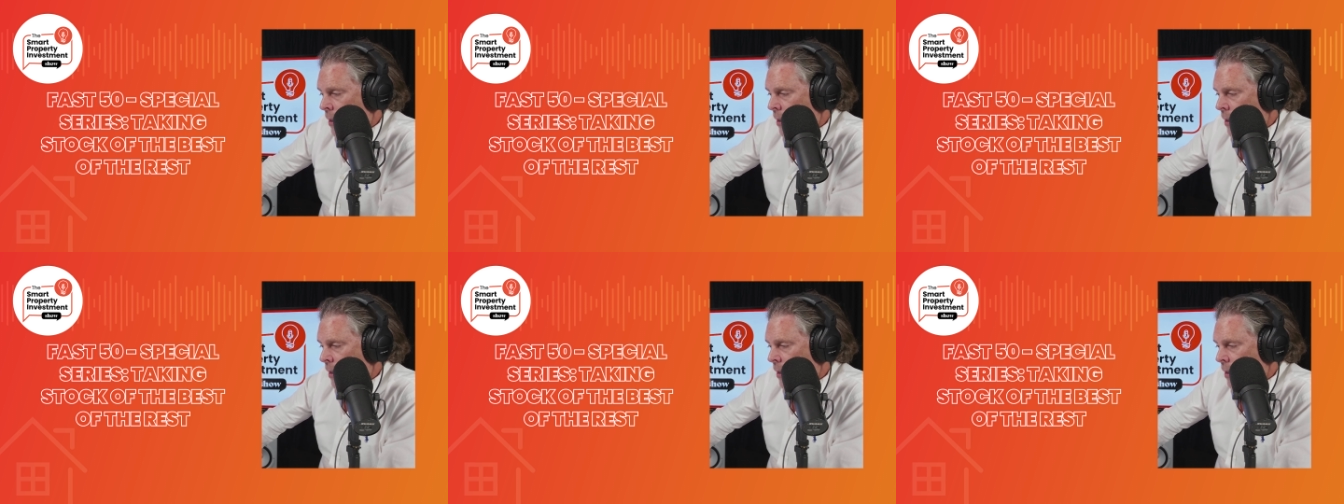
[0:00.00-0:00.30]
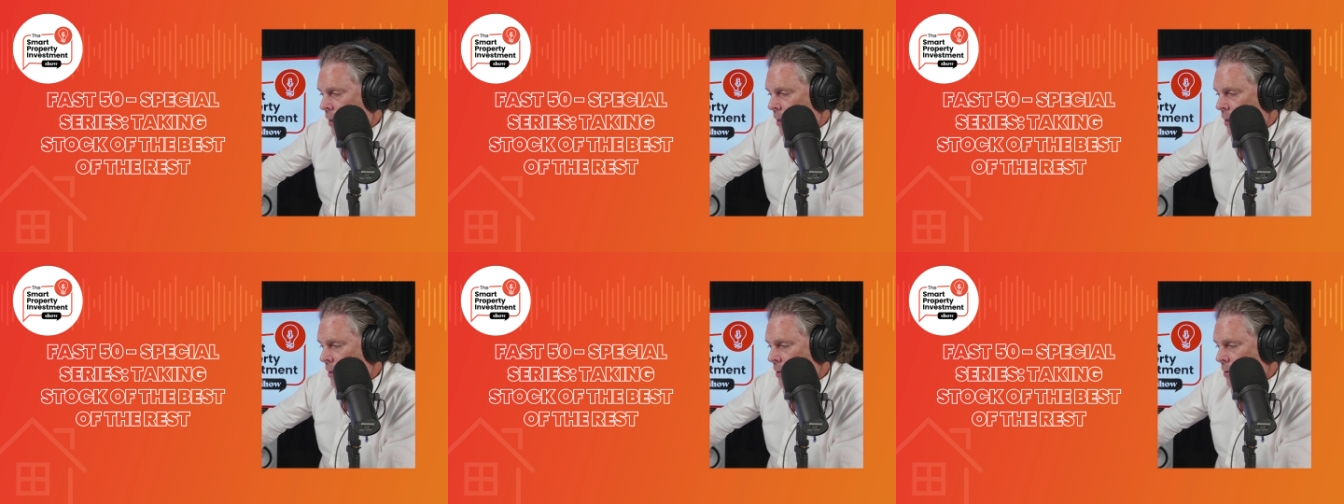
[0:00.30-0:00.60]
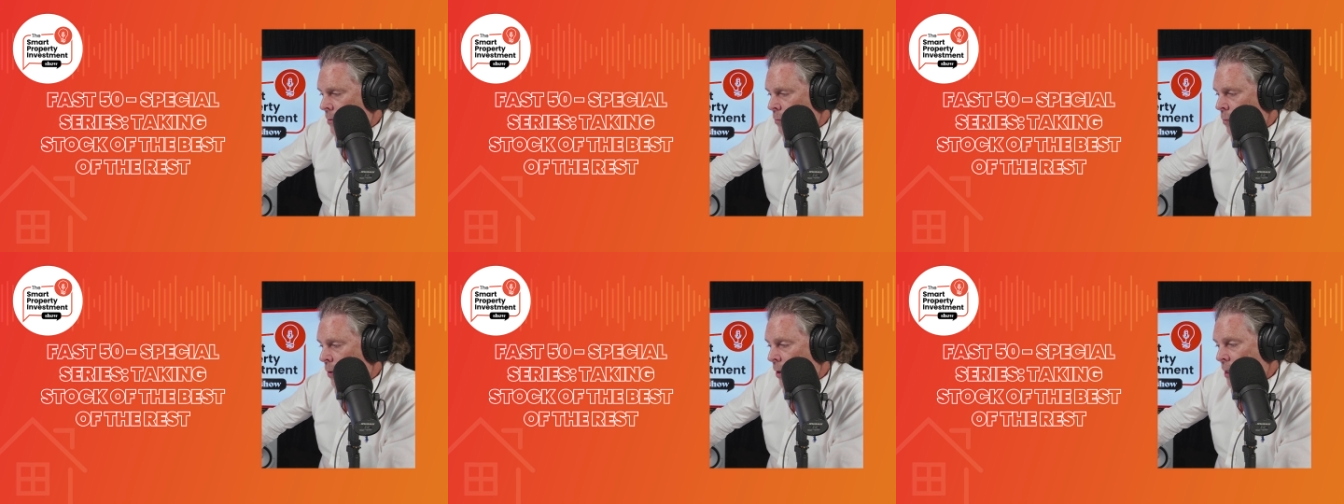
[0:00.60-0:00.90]
uh,
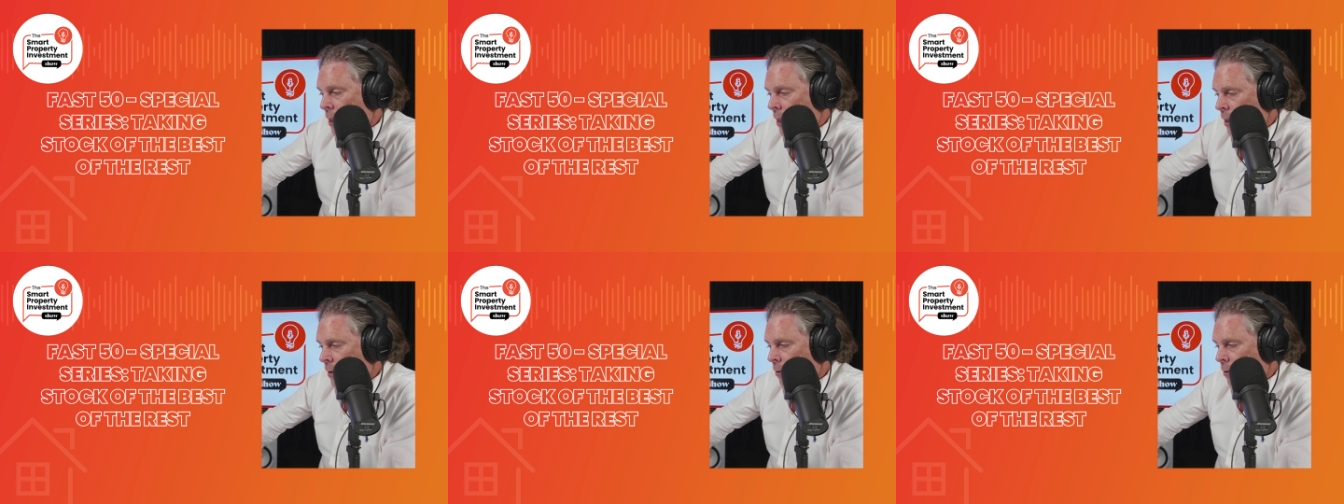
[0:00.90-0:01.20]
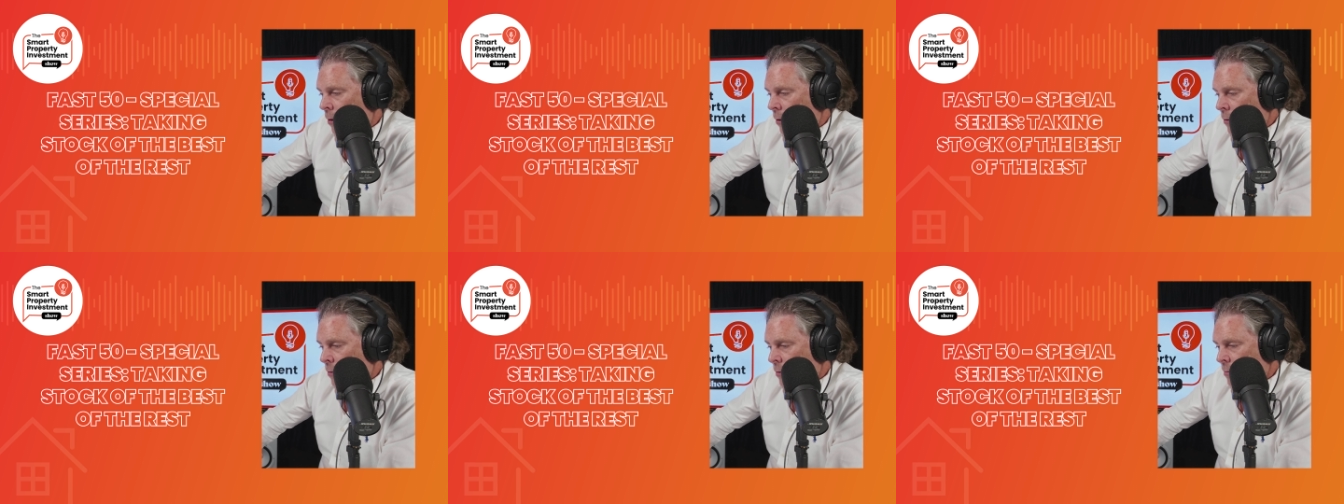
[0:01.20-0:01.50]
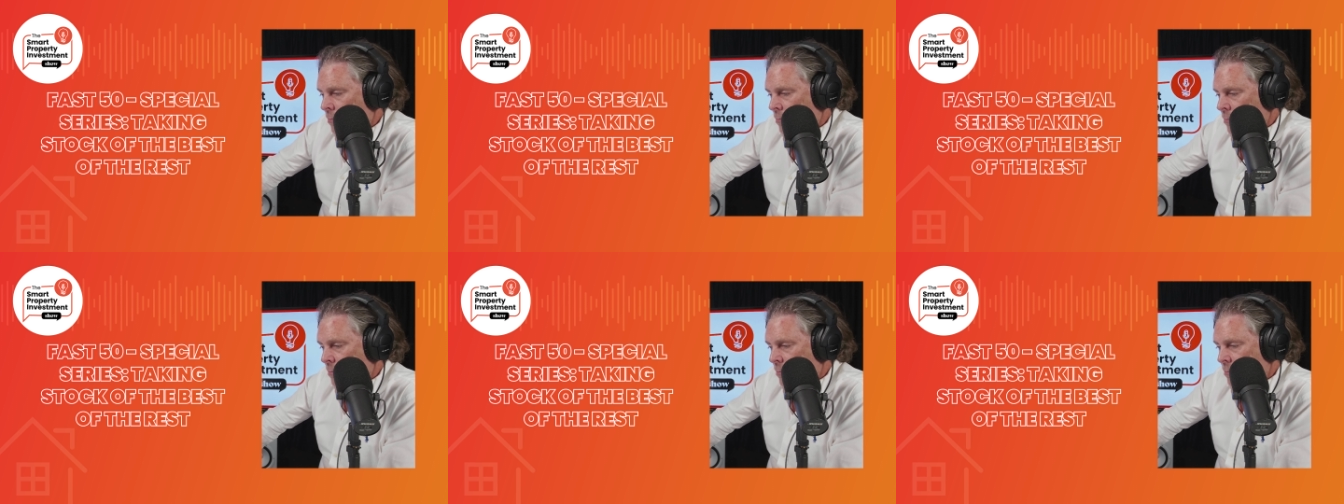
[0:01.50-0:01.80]
one year
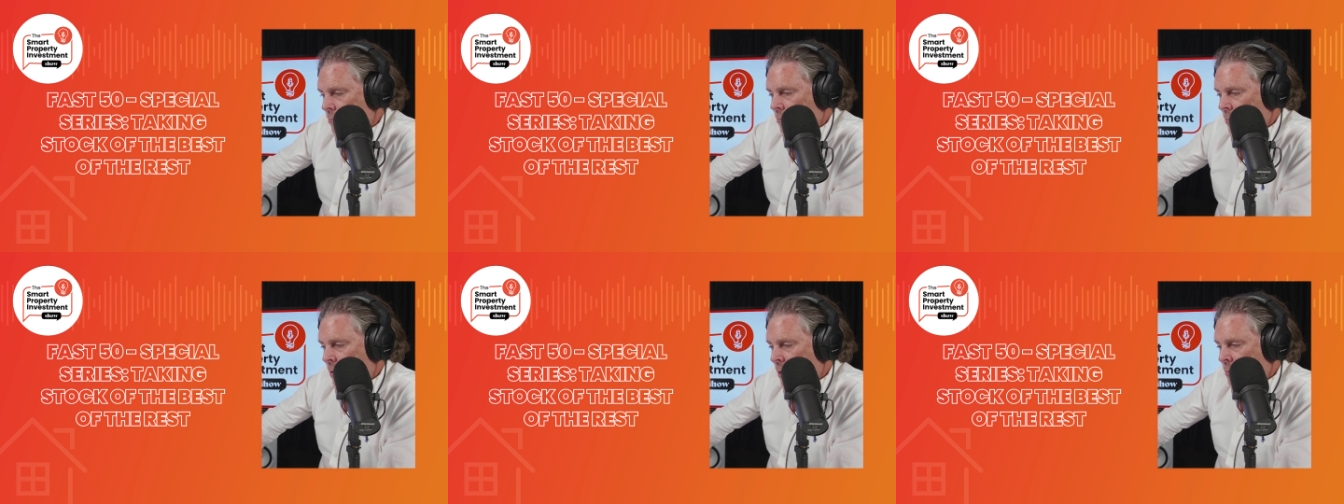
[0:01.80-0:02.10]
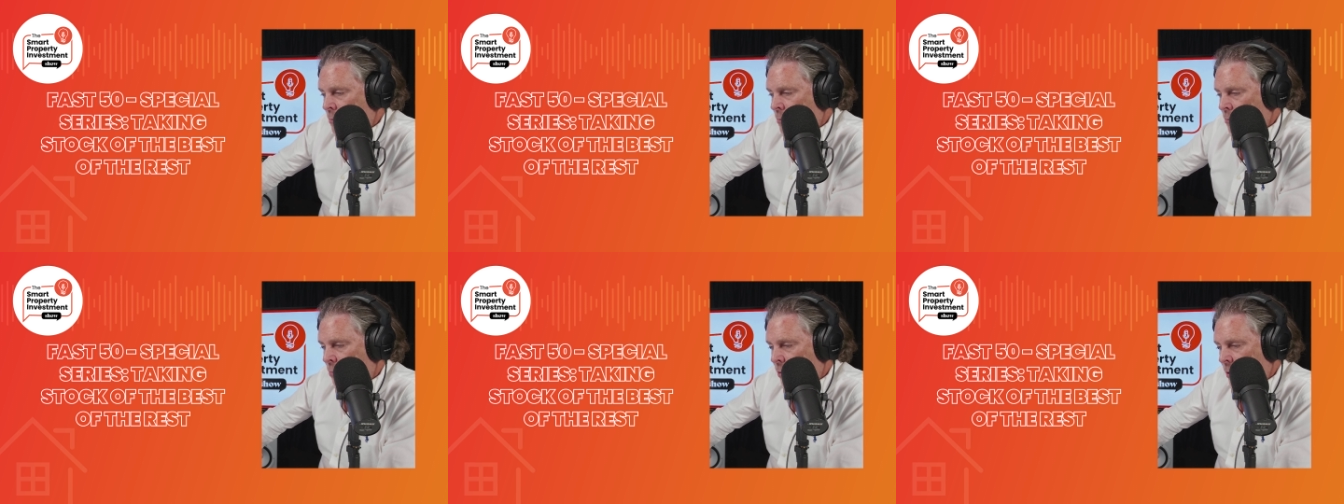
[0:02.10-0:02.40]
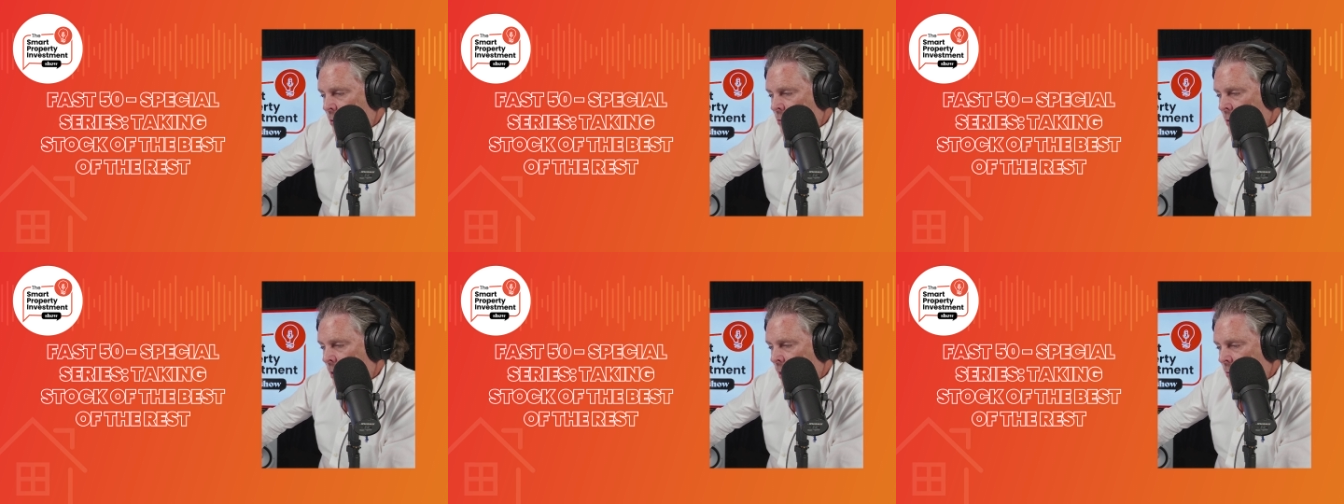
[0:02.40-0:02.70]
growth. Mm. That's
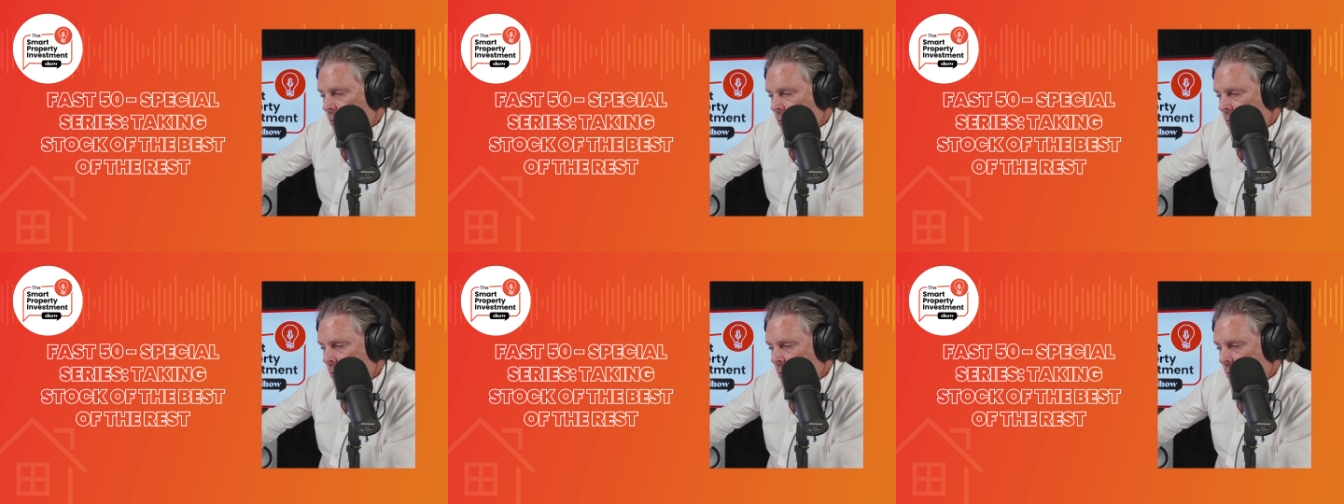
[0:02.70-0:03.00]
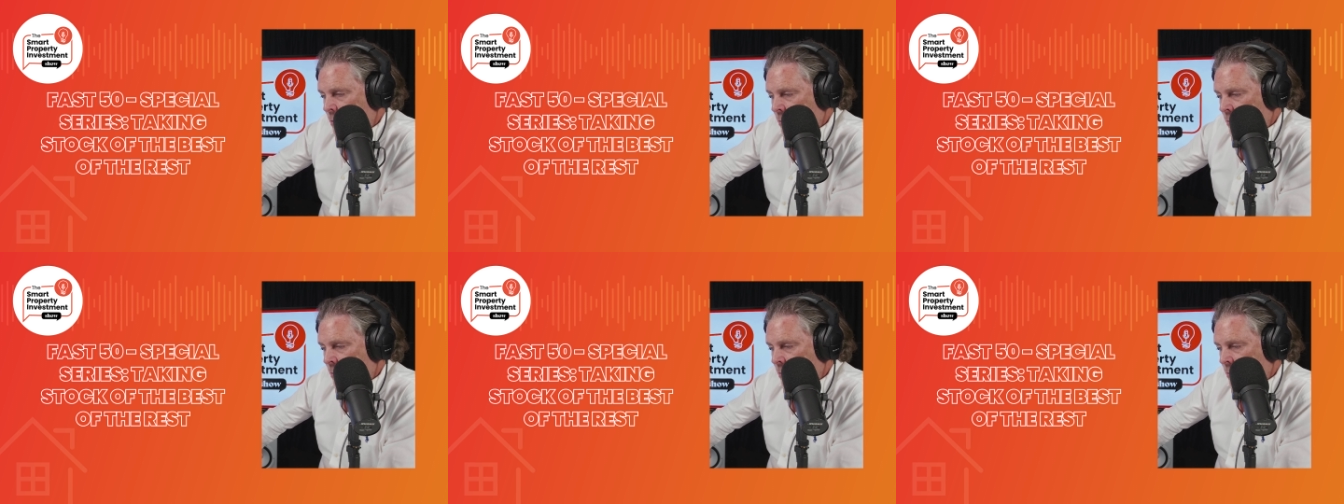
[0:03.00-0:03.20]
pretty good going.